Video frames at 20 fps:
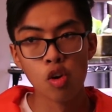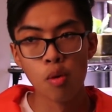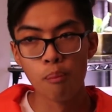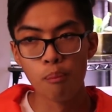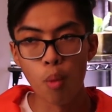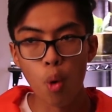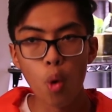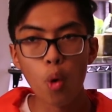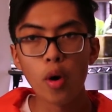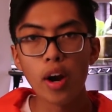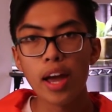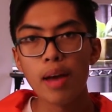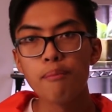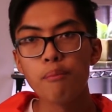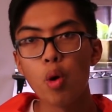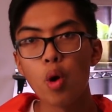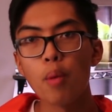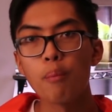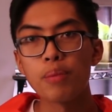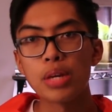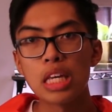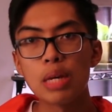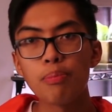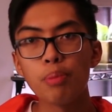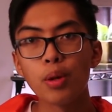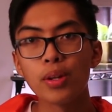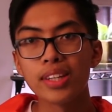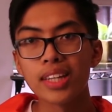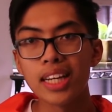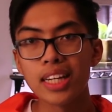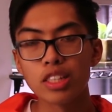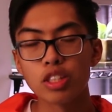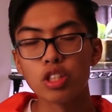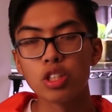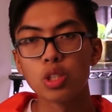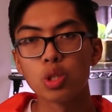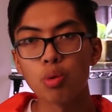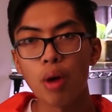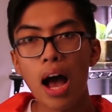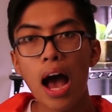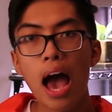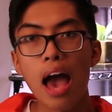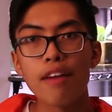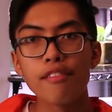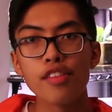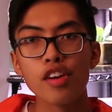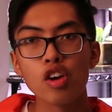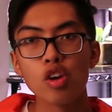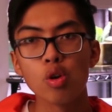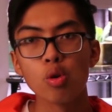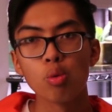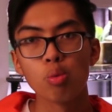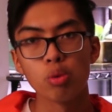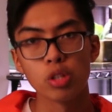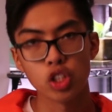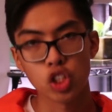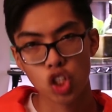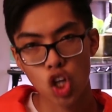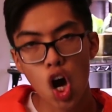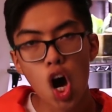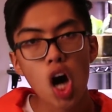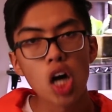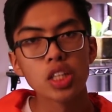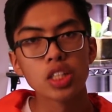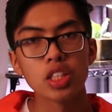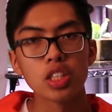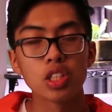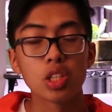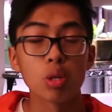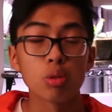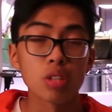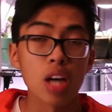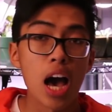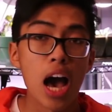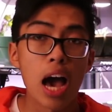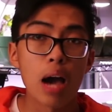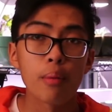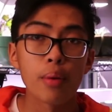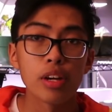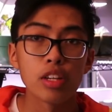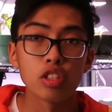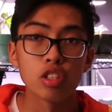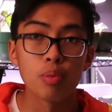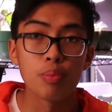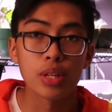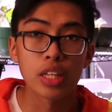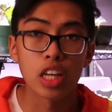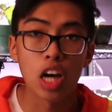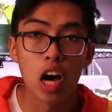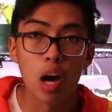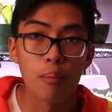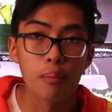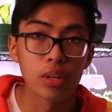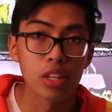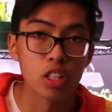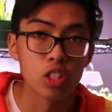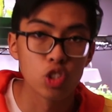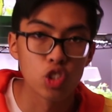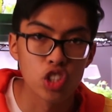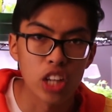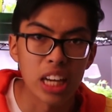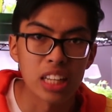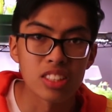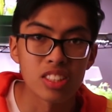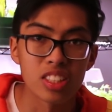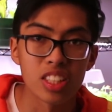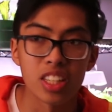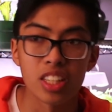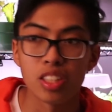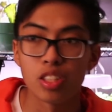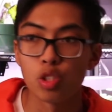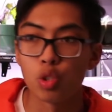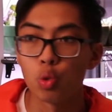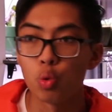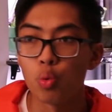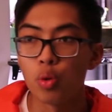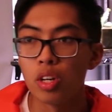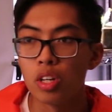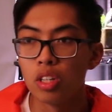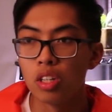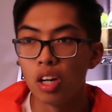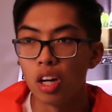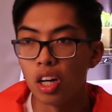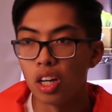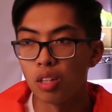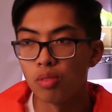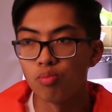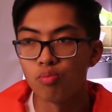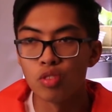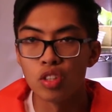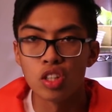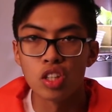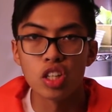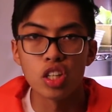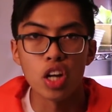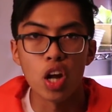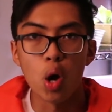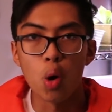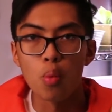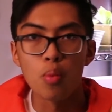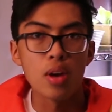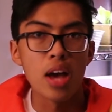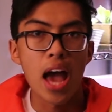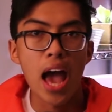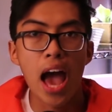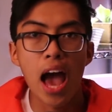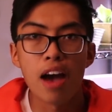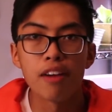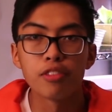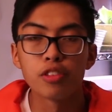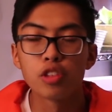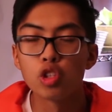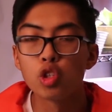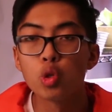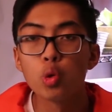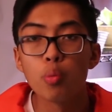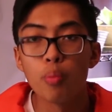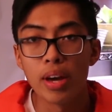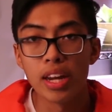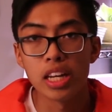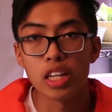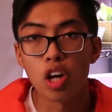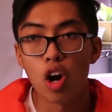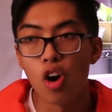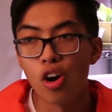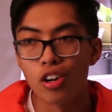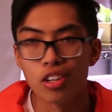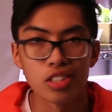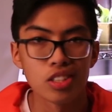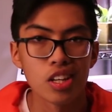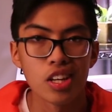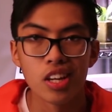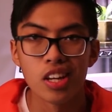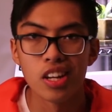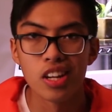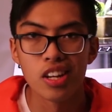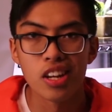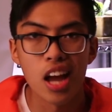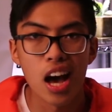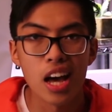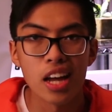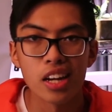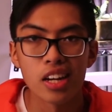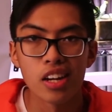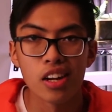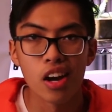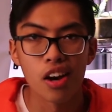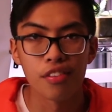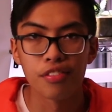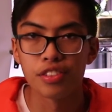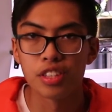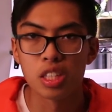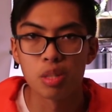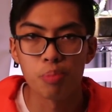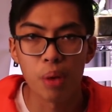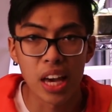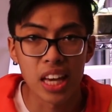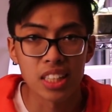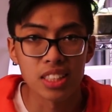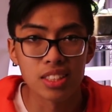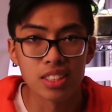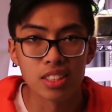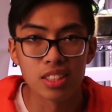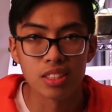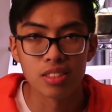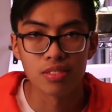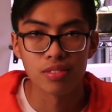more and more people need to drive, which causes those highways to become congested, to, have too many cars, not enough space.